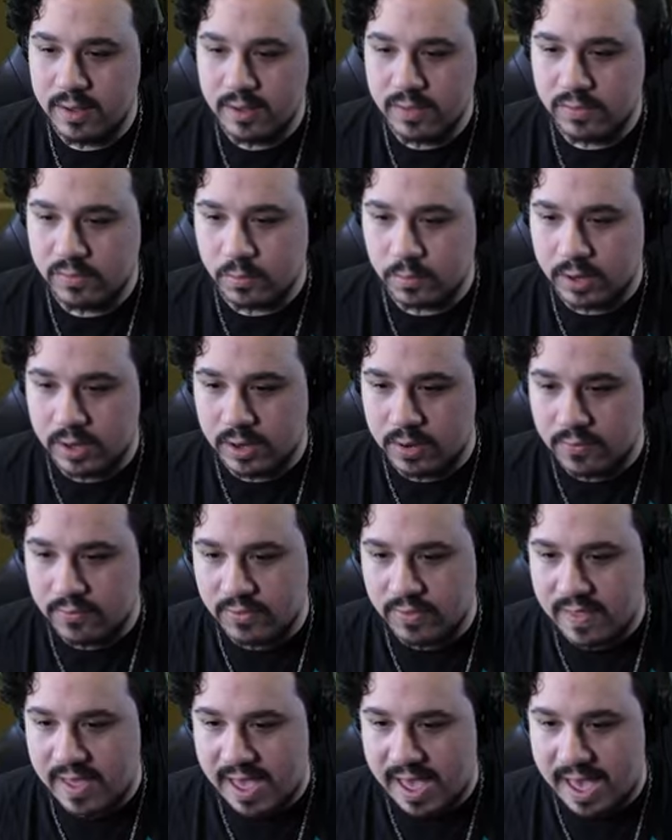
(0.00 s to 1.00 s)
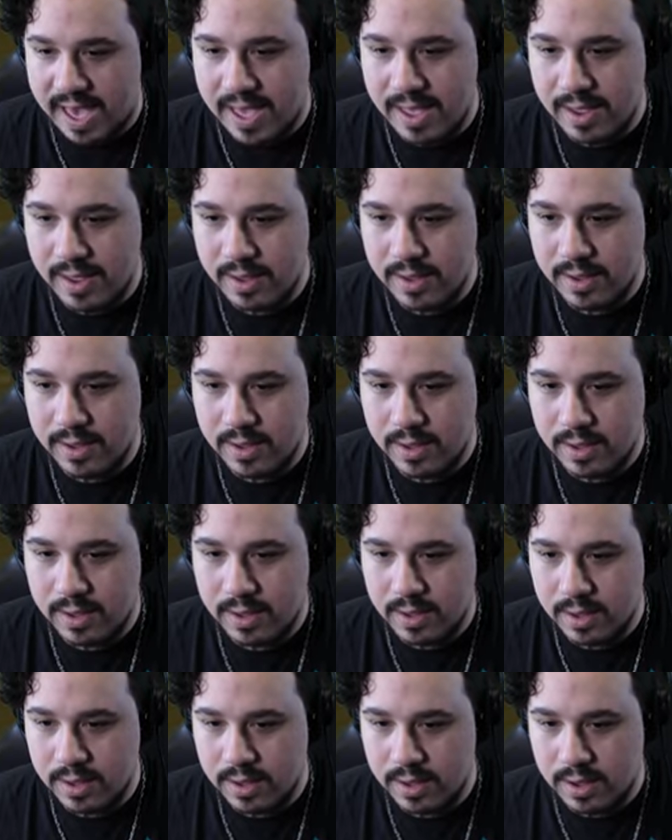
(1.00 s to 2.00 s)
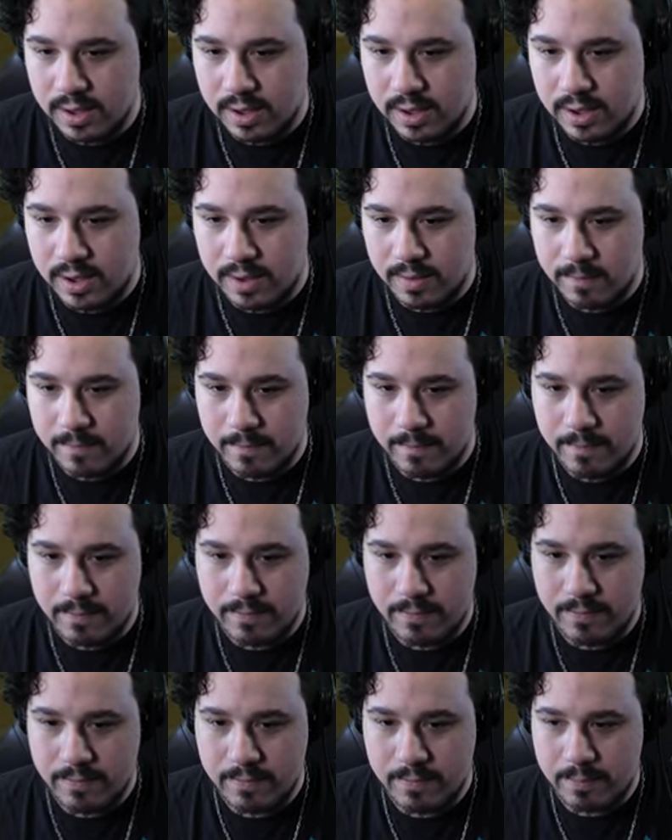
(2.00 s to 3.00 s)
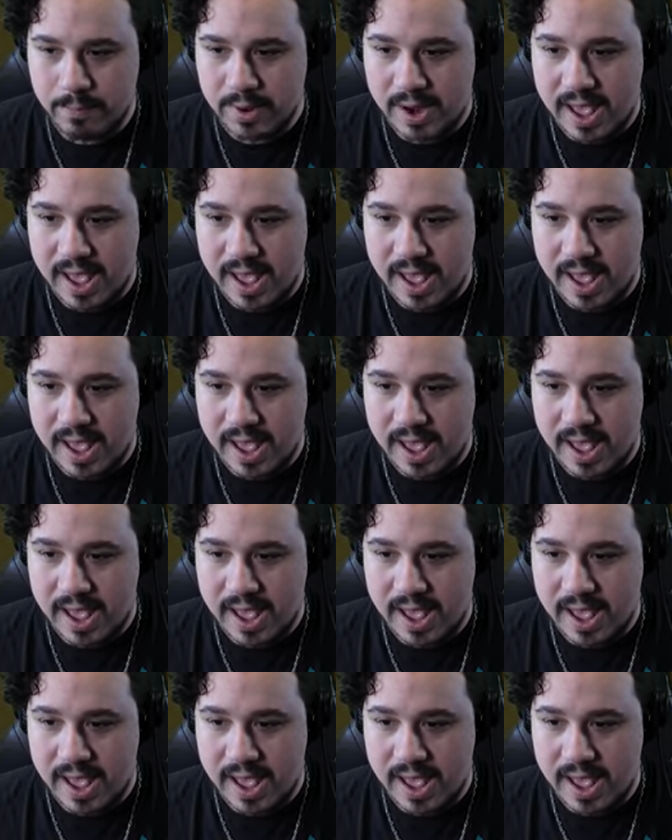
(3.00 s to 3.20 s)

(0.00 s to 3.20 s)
So we're going to go for that. But